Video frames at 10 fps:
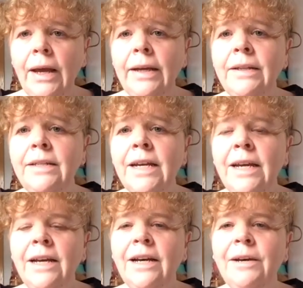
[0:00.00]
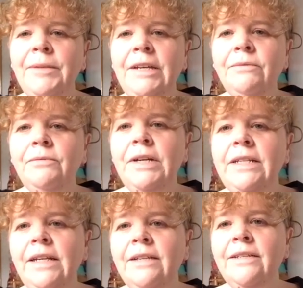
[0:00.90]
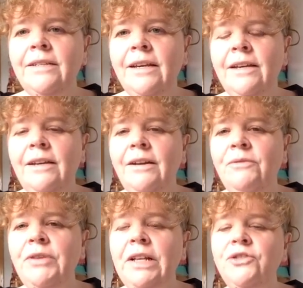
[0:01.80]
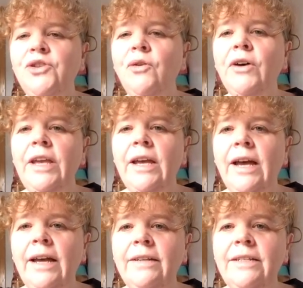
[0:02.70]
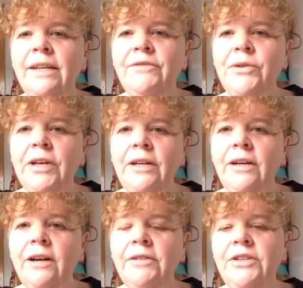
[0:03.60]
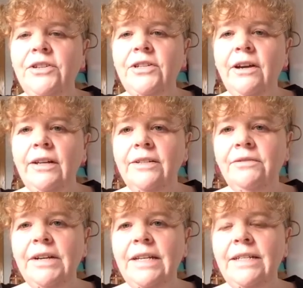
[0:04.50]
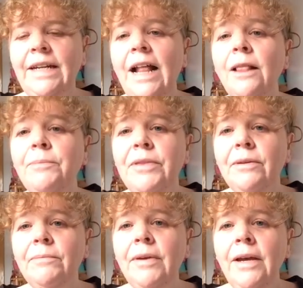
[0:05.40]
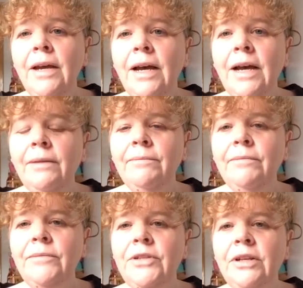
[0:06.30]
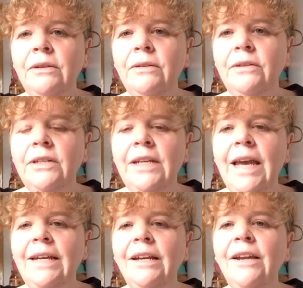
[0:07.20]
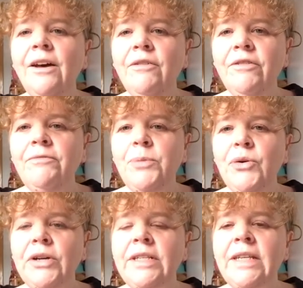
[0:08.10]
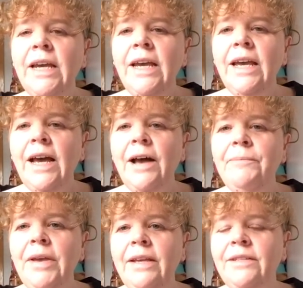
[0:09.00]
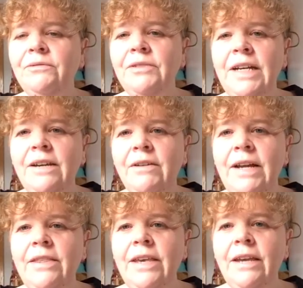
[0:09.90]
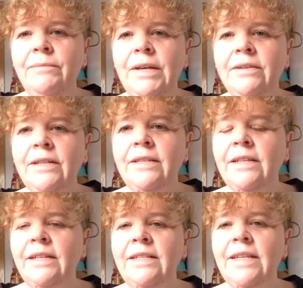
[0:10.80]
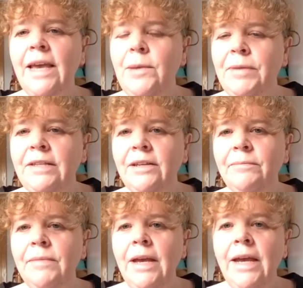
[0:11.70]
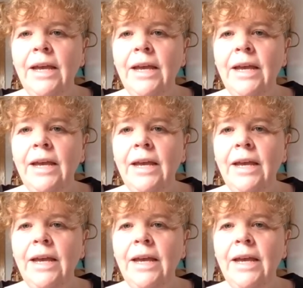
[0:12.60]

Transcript: And I mean, reading is a real joy, and if you can encourage your child to read and help them to gain a love of books, it's a really great thing, because it's an escapism.